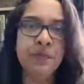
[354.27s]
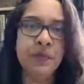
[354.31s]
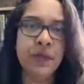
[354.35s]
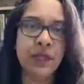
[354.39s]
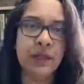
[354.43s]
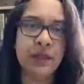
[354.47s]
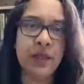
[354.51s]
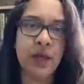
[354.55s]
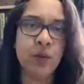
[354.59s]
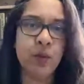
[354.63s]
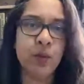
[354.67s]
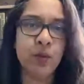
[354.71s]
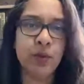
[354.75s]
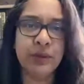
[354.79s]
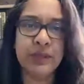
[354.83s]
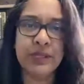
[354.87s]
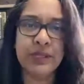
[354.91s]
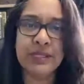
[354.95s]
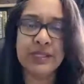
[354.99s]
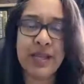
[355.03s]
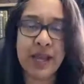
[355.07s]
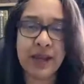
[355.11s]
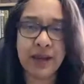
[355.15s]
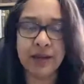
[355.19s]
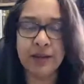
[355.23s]
then we're in the
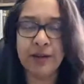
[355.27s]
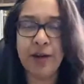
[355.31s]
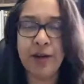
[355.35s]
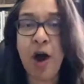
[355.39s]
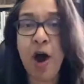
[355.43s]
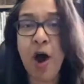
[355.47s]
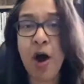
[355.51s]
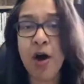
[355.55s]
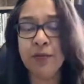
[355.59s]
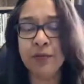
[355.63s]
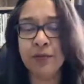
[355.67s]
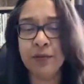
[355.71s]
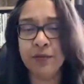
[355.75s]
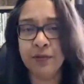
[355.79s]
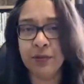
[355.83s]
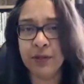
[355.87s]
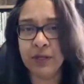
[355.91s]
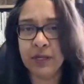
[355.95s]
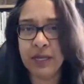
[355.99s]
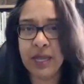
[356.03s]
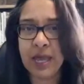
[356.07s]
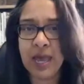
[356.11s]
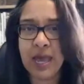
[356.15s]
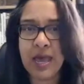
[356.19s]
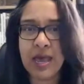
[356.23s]
second half of the
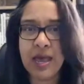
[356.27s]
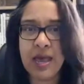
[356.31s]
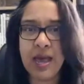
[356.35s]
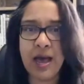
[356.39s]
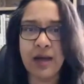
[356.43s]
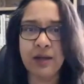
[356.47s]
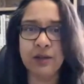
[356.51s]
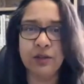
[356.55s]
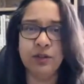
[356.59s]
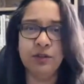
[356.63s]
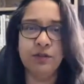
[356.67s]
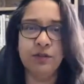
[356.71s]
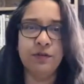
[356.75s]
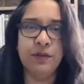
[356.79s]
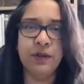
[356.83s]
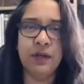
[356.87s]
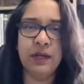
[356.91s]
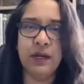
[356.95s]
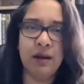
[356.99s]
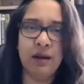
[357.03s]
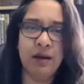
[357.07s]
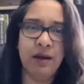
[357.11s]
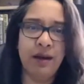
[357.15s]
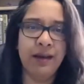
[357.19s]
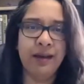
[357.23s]
year and you
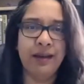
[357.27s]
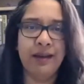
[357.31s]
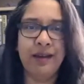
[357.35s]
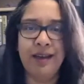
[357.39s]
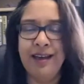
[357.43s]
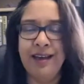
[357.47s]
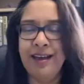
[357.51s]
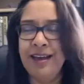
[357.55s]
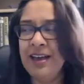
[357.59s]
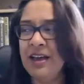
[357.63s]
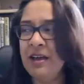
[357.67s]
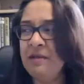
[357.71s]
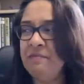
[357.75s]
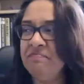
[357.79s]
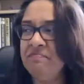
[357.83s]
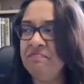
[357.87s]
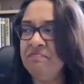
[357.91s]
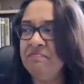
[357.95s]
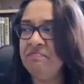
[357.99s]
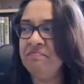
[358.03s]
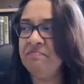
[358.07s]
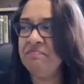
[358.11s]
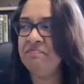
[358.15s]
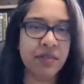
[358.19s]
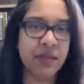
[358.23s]
feel like
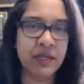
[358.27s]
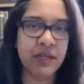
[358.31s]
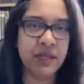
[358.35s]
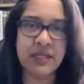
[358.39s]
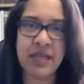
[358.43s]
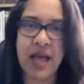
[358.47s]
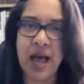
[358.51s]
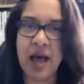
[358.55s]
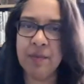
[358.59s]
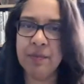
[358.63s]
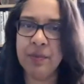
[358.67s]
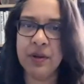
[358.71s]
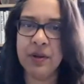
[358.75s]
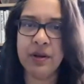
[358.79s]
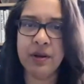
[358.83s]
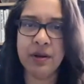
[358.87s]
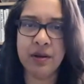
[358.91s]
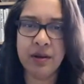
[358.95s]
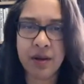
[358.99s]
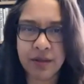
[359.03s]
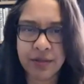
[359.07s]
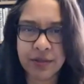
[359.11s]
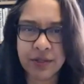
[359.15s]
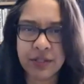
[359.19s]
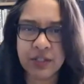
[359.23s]
nothing's happened,
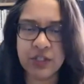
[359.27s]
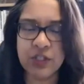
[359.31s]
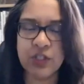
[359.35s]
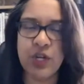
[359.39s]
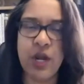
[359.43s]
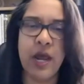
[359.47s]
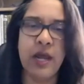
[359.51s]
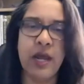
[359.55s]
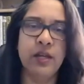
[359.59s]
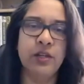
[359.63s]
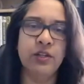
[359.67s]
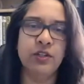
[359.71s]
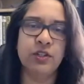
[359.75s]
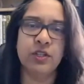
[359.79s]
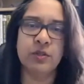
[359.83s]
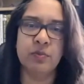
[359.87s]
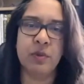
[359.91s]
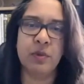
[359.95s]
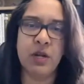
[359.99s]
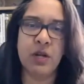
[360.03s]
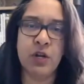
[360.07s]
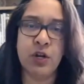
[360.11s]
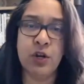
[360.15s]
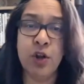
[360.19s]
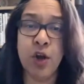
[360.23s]
nothing's changed, there's
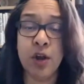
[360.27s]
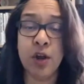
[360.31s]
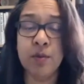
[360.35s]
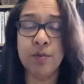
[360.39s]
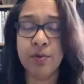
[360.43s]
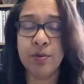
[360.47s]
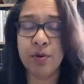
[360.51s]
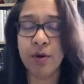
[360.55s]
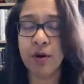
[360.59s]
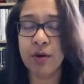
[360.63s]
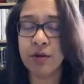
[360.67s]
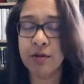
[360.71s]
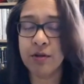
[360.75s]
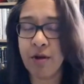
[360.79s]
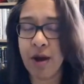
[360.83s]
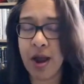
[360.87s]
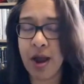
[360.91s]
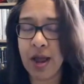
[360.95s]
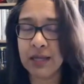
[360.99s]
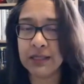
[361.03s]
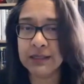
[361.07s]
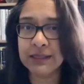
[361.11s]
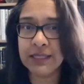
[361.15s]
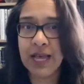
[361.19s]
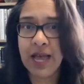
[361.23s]
been no
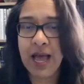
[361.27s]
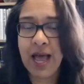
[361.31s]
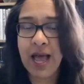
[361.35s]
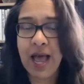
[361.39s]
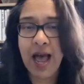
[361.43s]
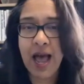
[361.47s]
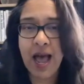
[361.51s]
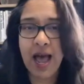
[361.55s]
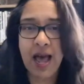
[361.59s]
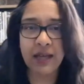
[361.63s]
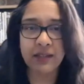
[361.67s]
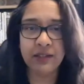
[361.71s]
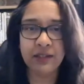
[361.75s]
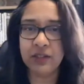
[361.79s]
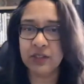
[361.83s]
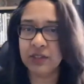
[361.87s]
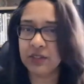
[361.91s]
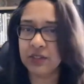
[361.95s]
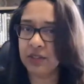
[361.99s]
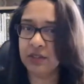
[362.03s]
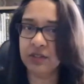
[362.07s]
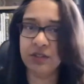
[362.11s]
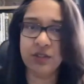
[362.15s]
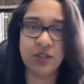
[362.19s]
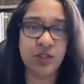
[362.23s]
progress, and you,
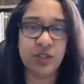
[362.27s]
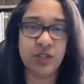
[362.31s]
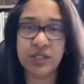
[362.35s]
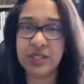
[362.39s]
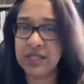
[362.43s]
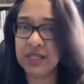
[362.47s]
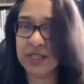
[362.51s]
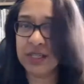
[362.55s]
st- you just